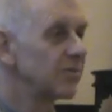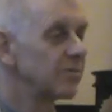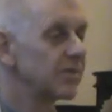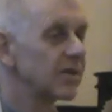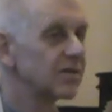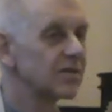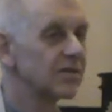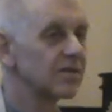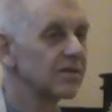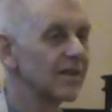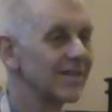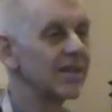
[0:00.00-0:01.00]
but
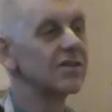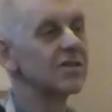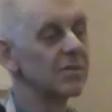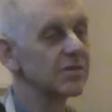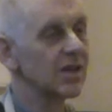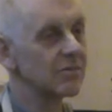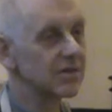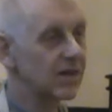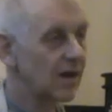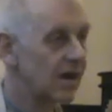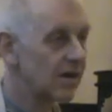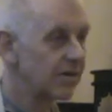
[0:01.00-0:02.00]
and then sometimes
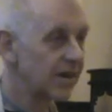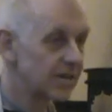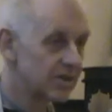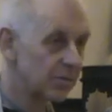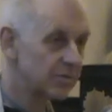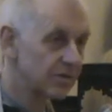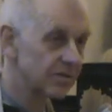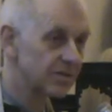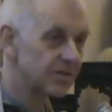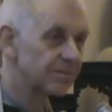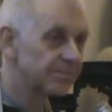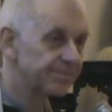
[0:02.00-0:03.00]
there are
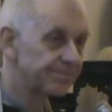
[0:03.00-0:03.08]
exceptions.